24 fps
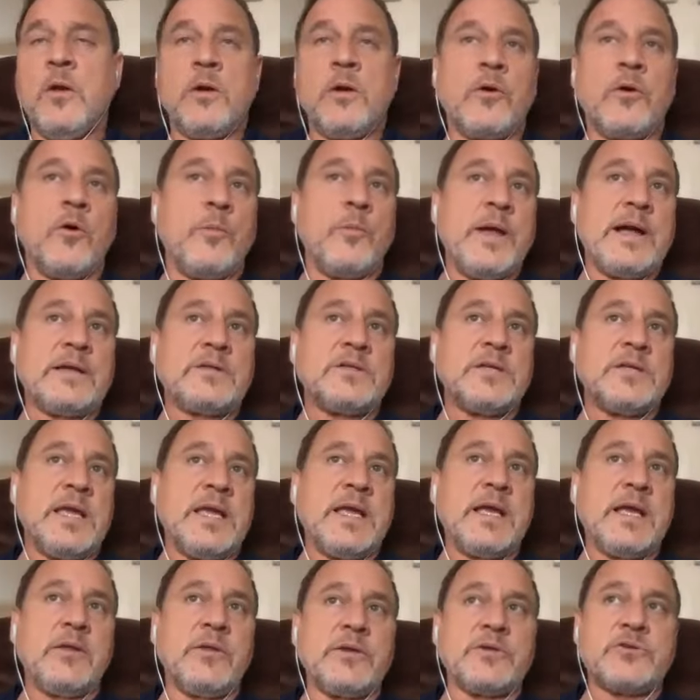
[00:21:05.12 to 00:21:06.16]
go back to
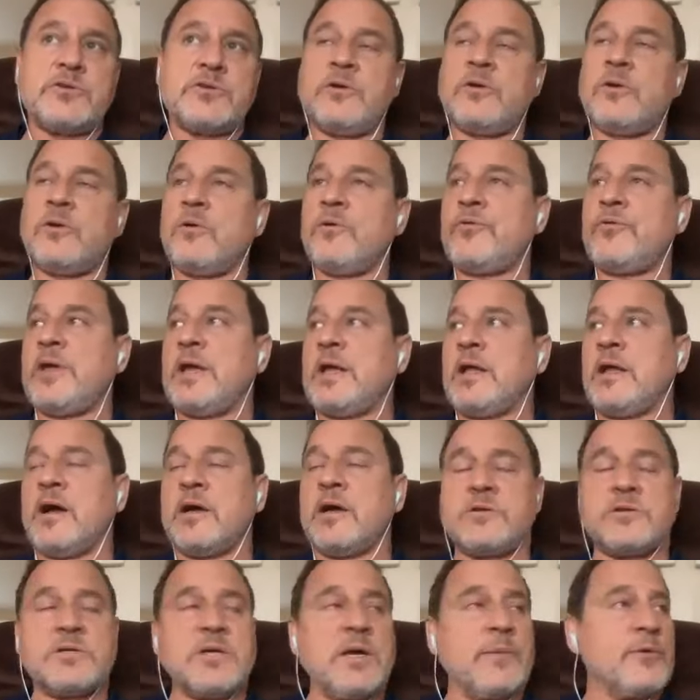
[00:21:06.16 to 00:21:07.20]
English. You know, thank
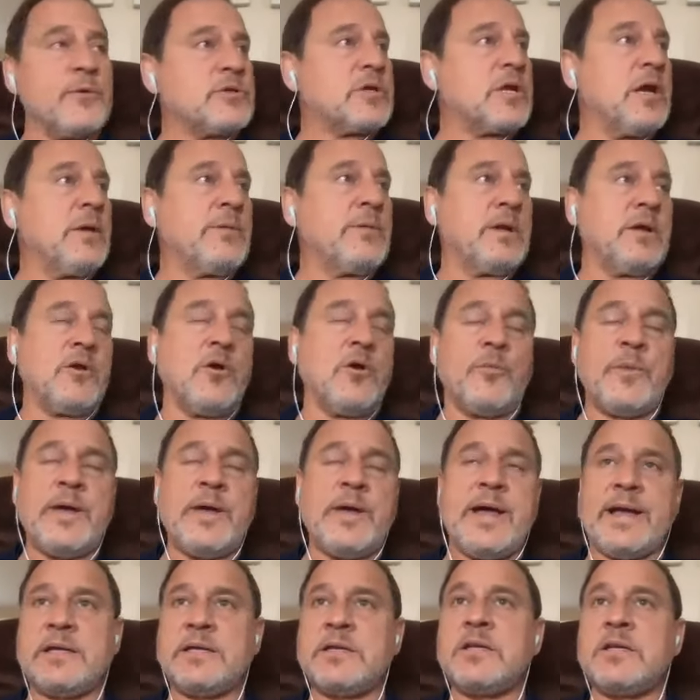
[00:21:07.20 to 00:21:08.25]
God summer's coming, go
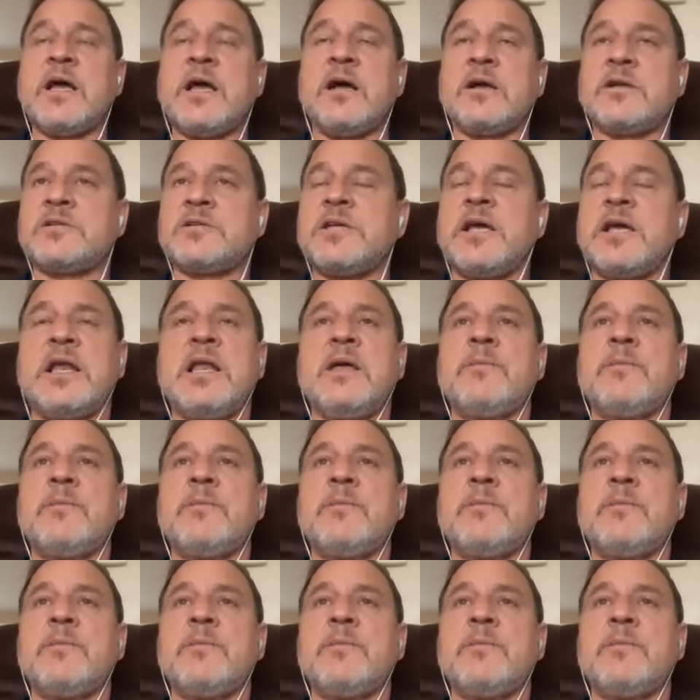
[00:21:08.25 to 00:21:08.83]
back into tongues.